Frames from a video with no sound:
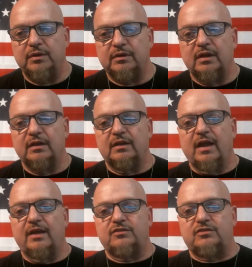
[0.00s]
and getting
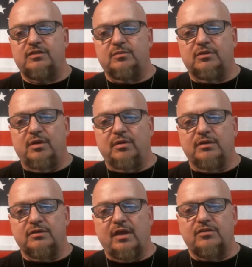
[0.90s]
gas, someone's
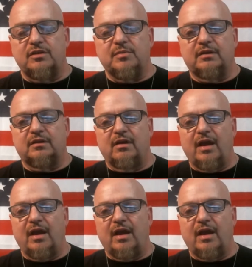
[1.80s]
always asking about the car.